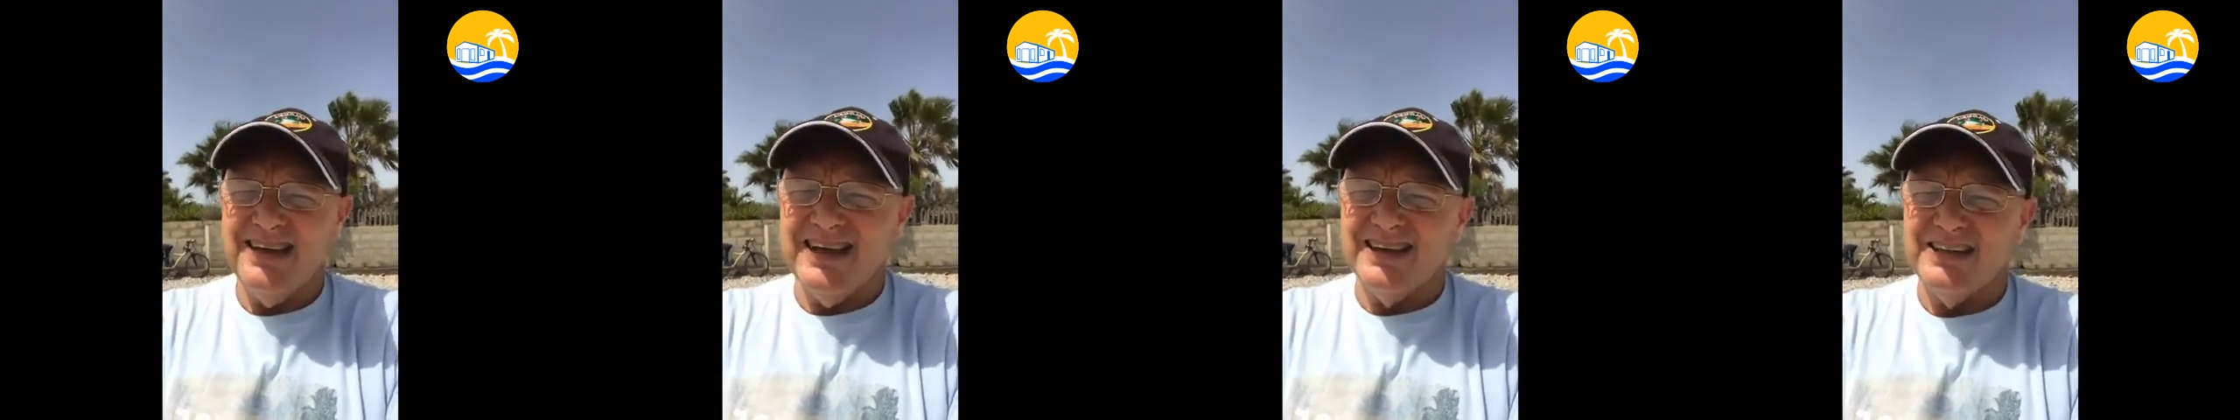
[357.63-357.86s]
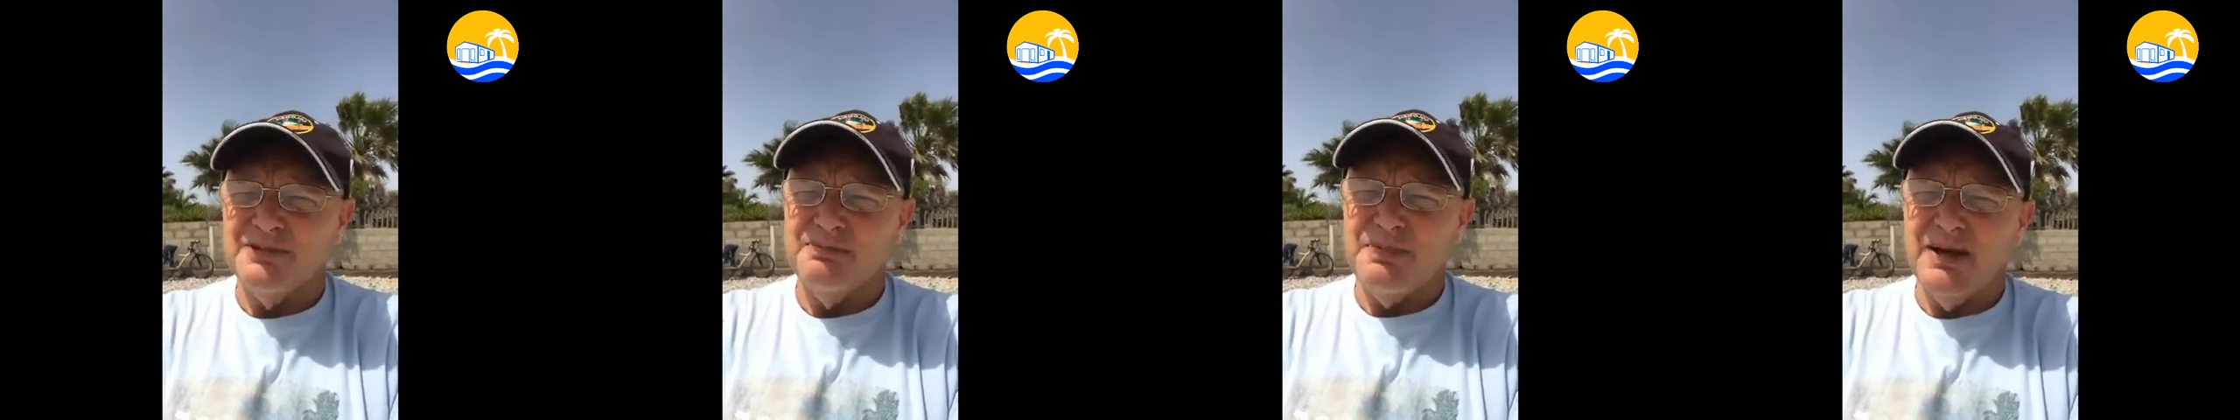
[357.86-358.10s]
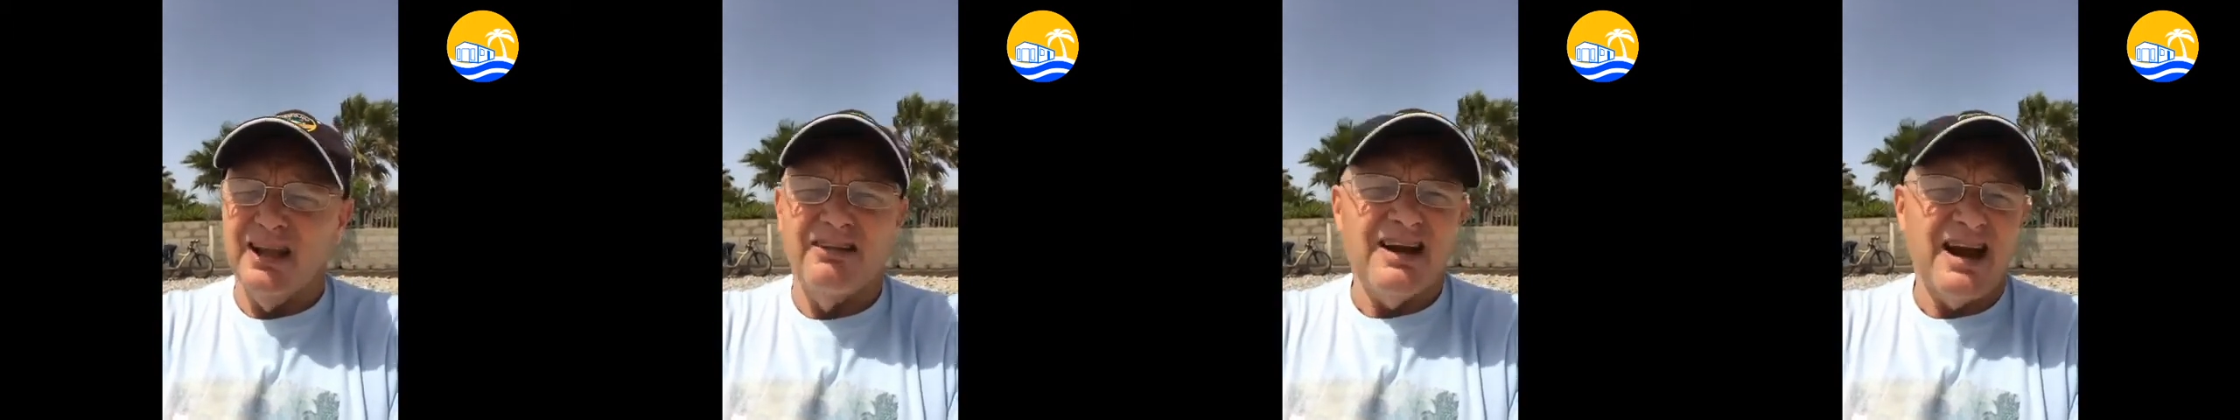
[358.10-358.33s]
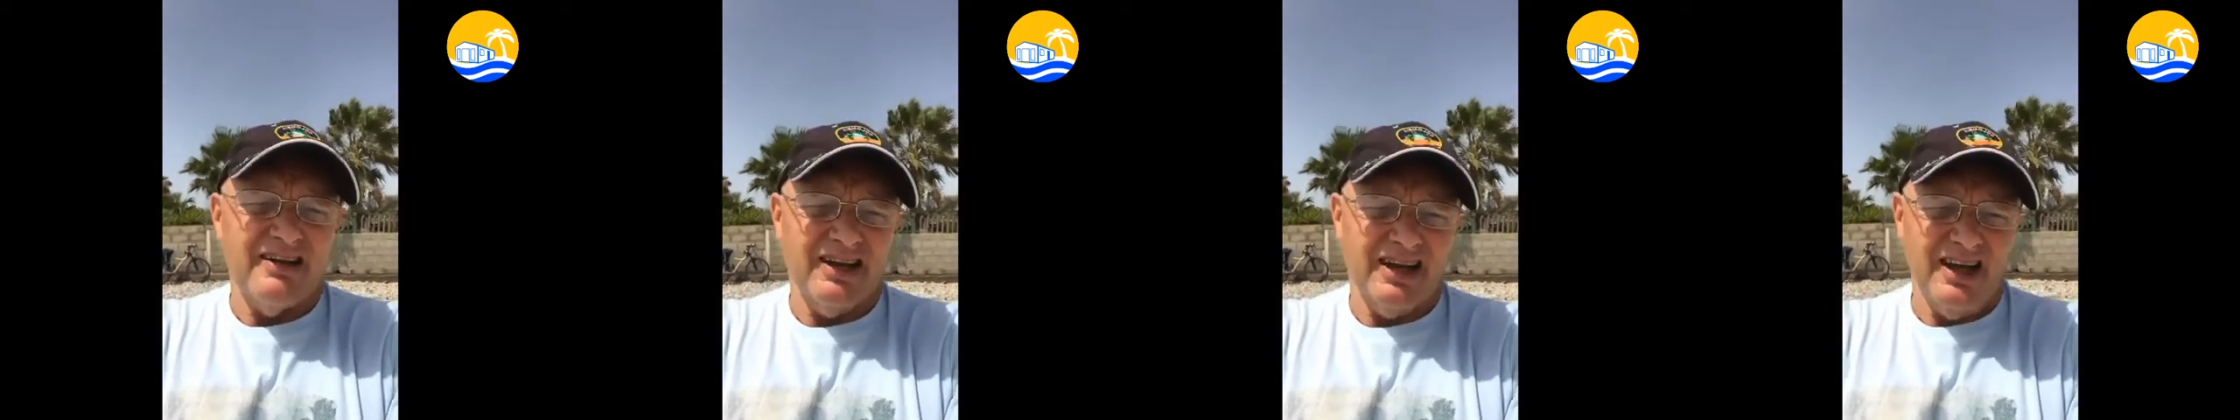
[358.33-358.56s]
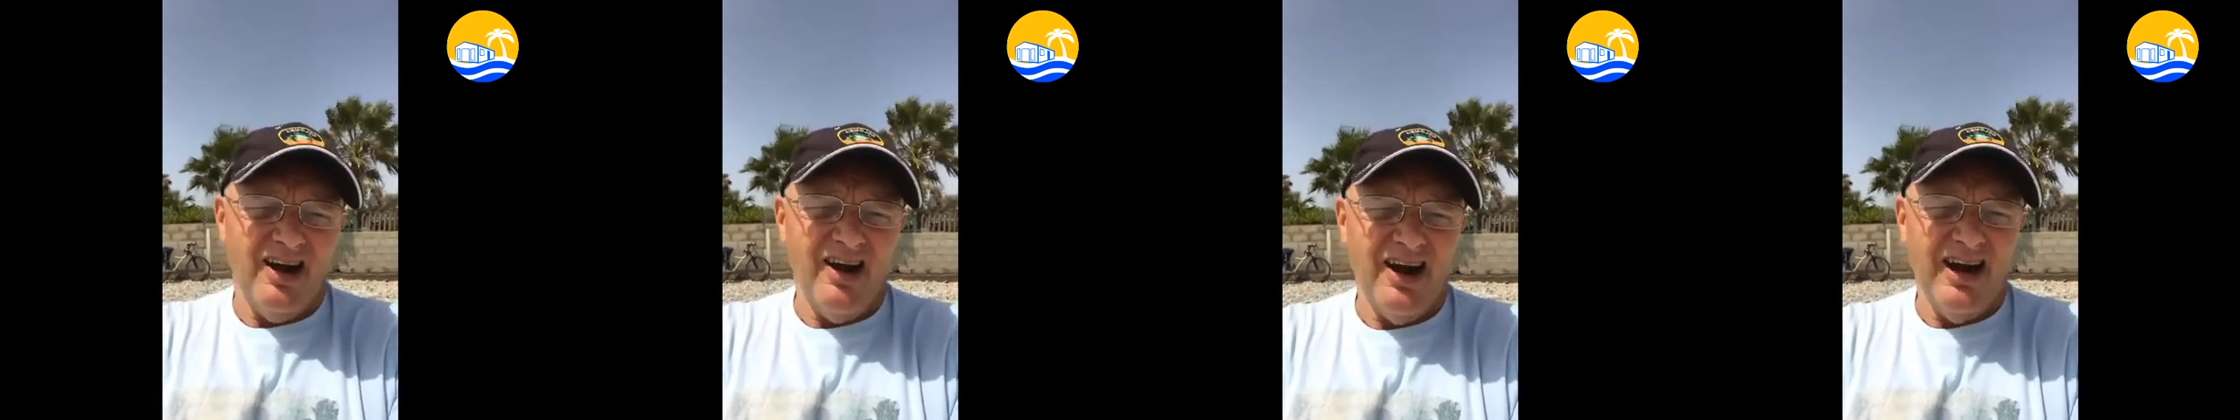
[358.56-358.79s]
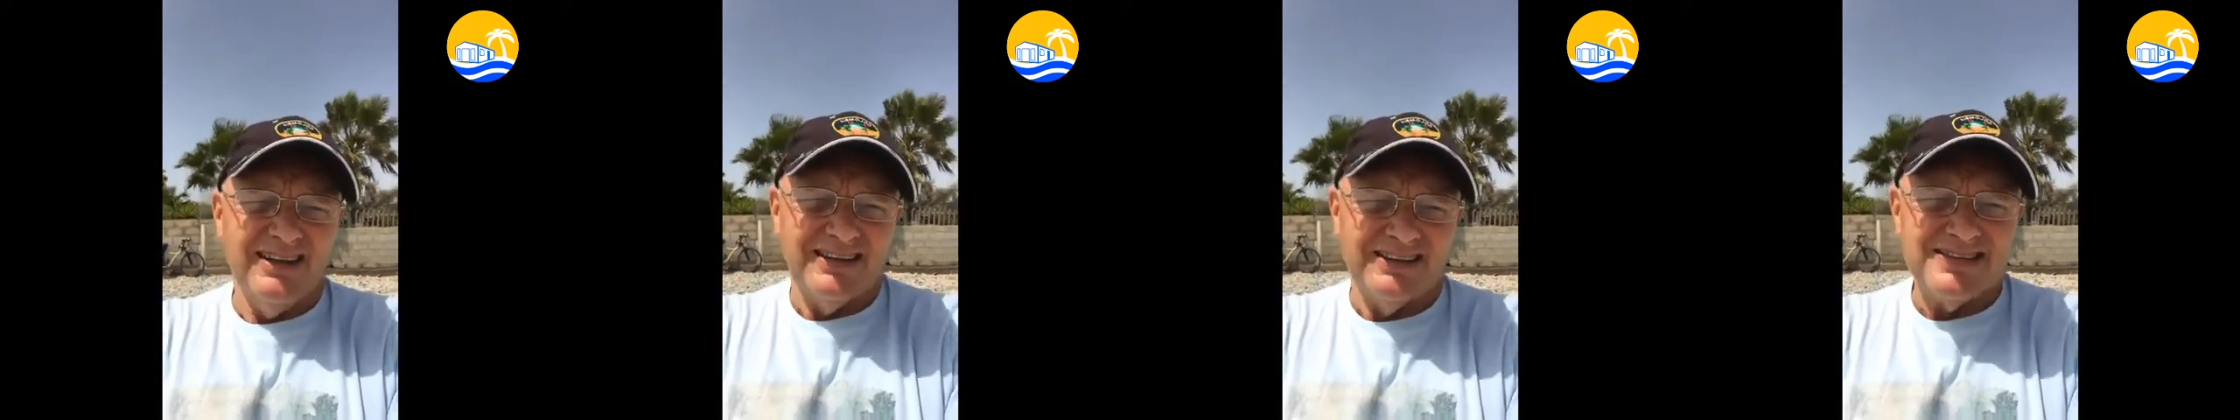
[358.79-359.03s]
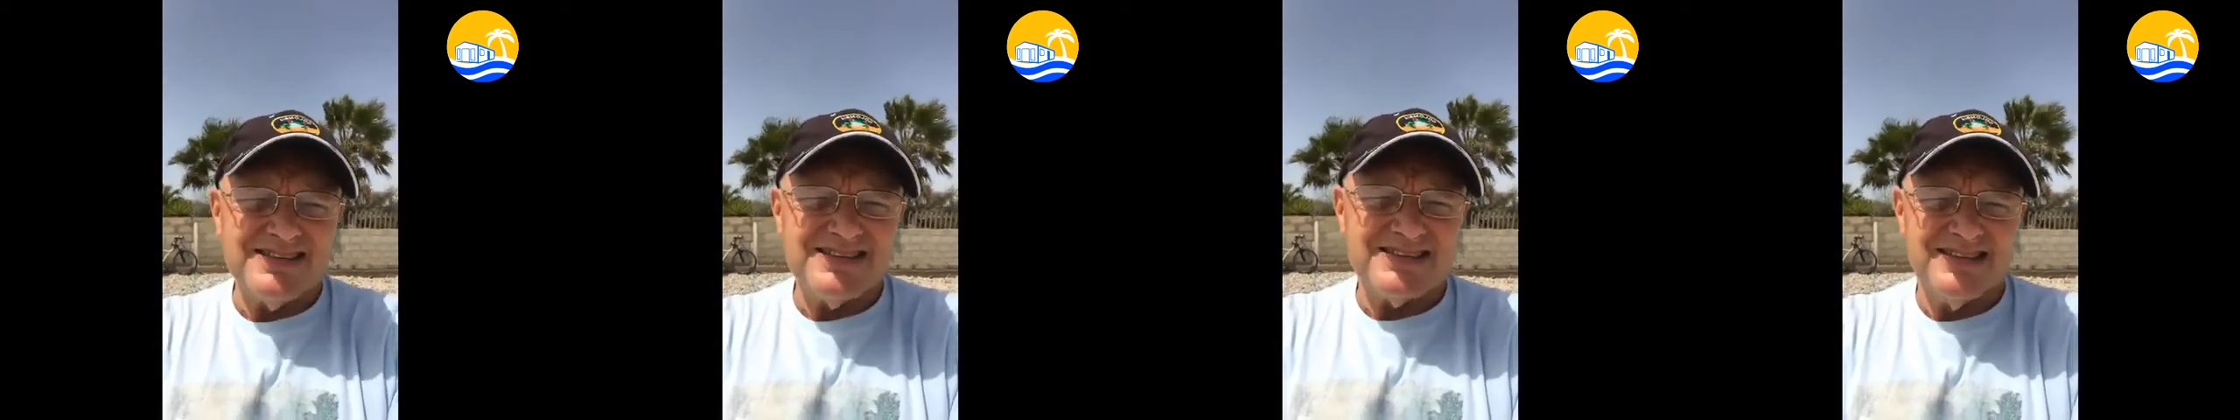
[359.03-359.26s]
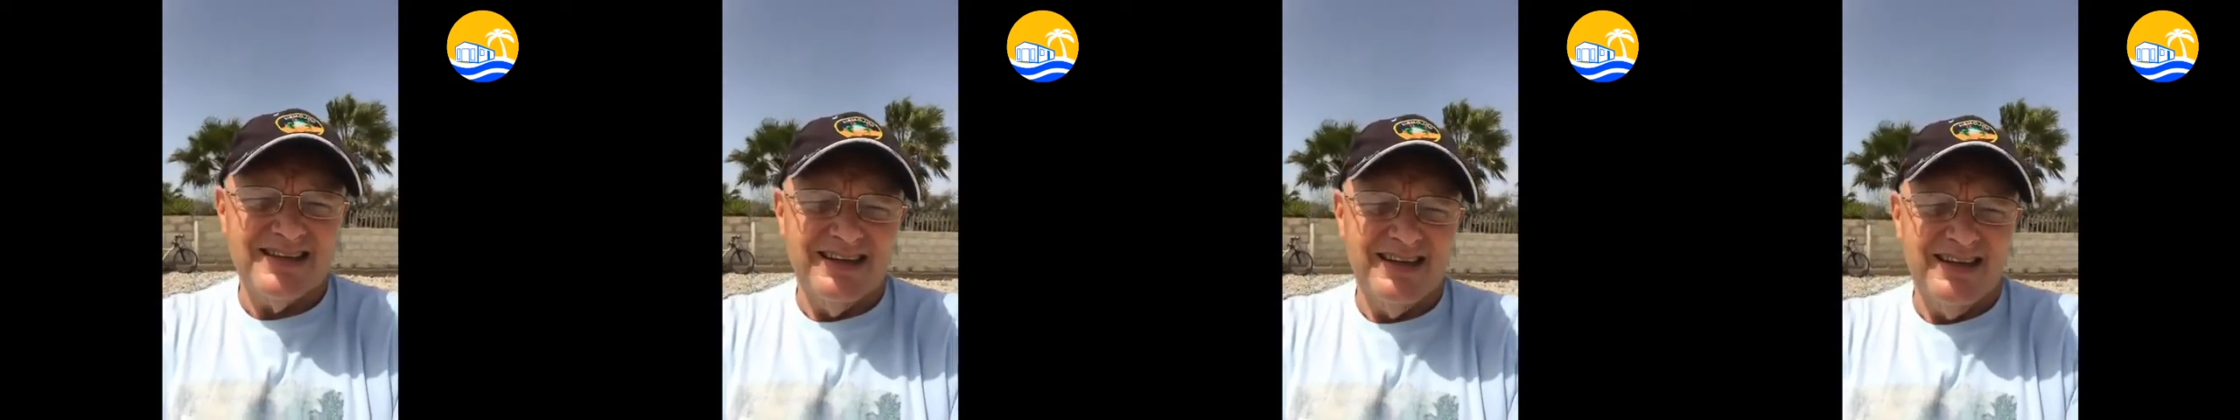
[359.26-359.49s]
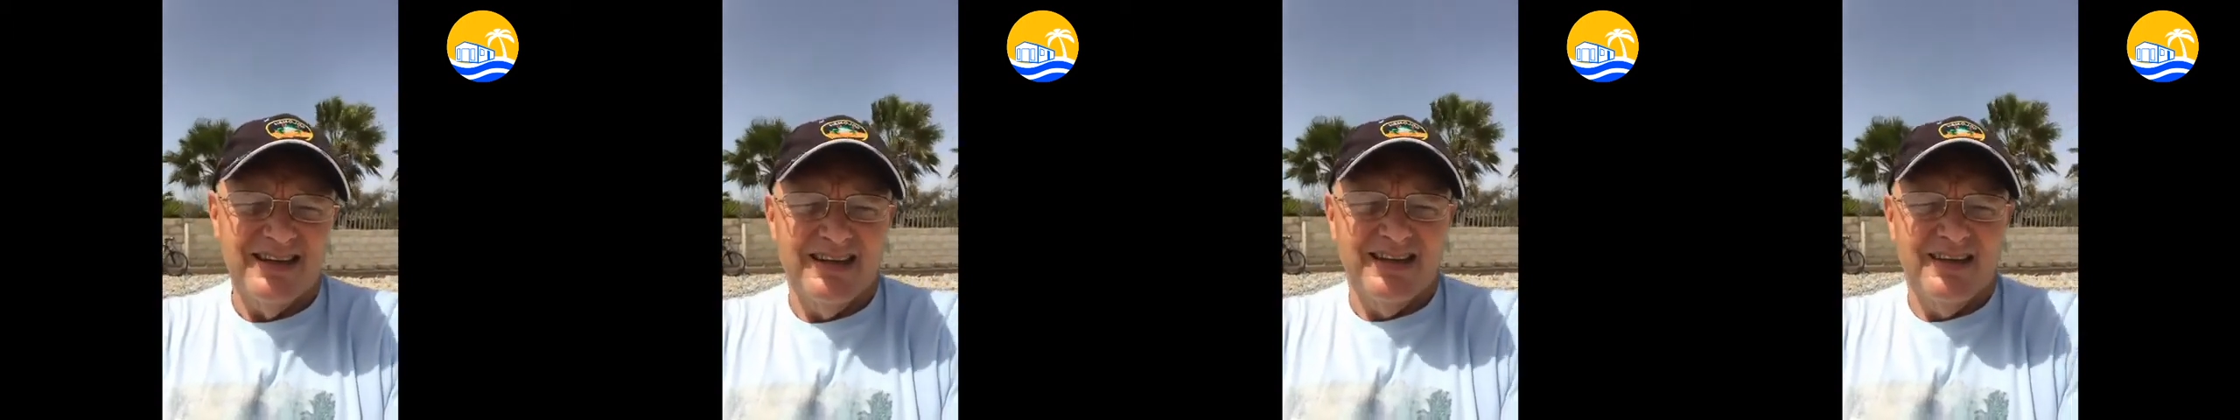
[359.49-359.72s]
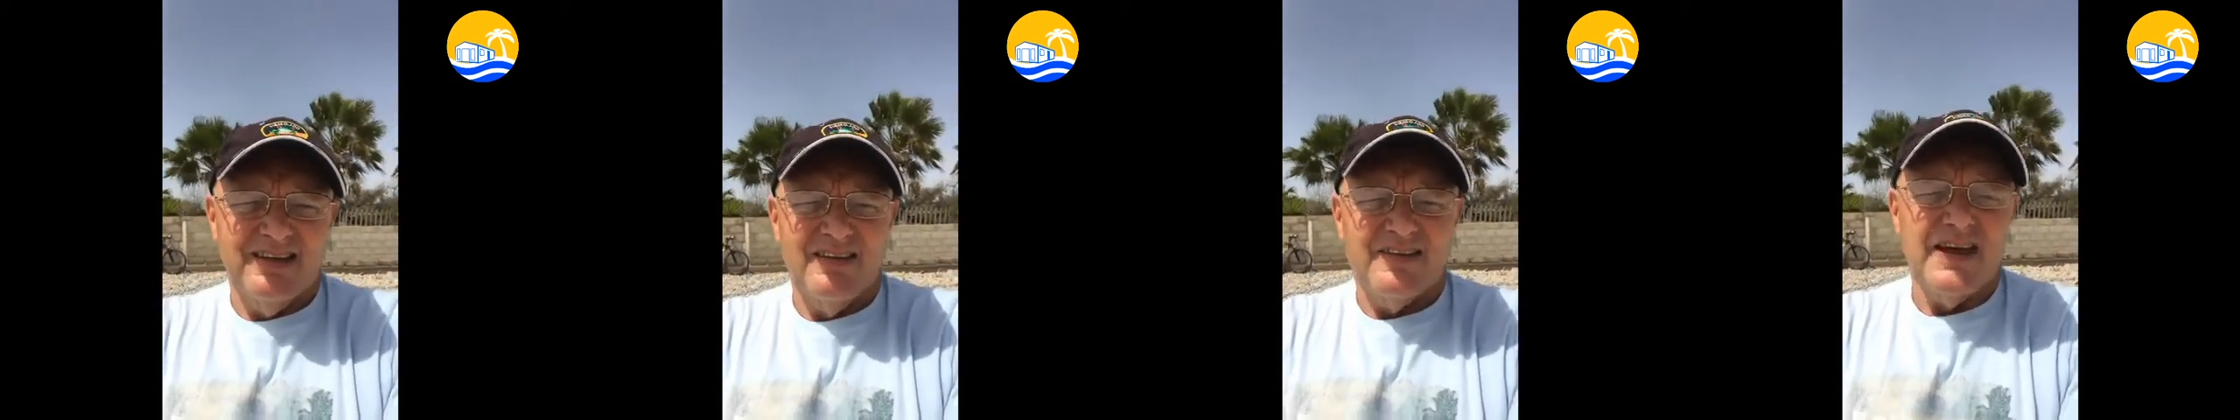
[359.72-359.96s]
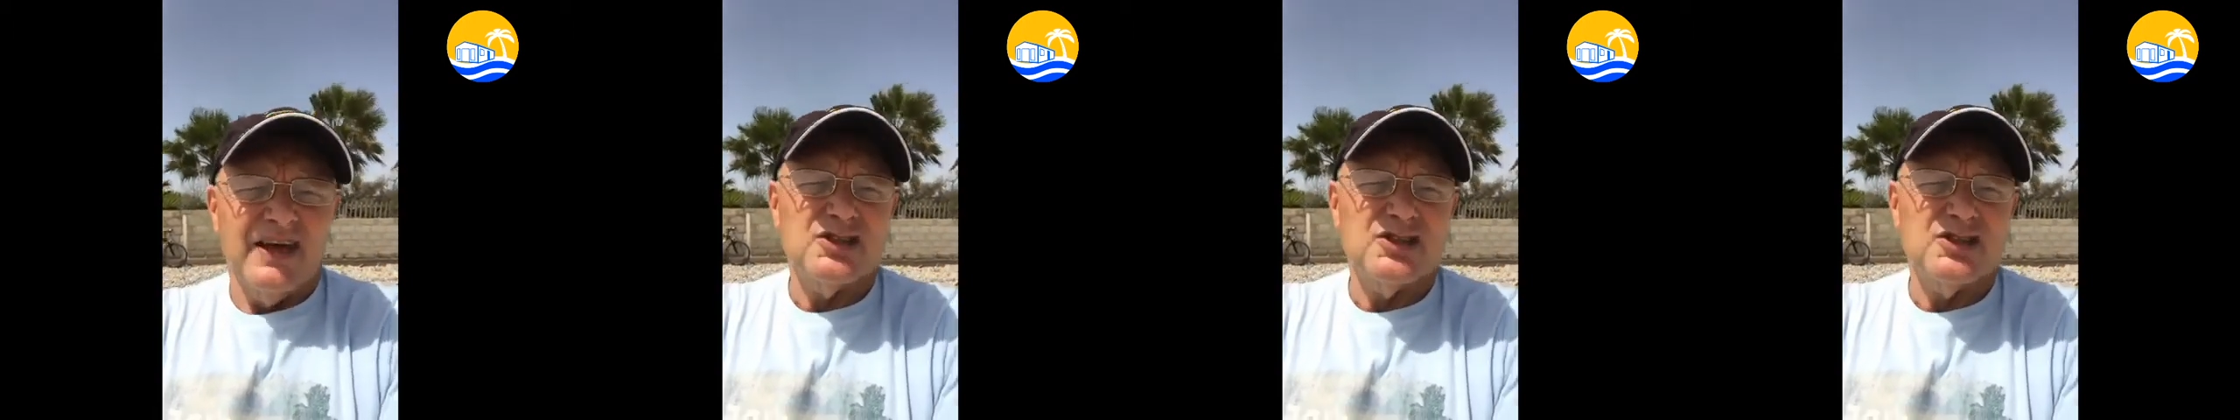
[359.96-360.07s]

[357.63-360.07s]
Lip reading: and the Balearic Islands, they're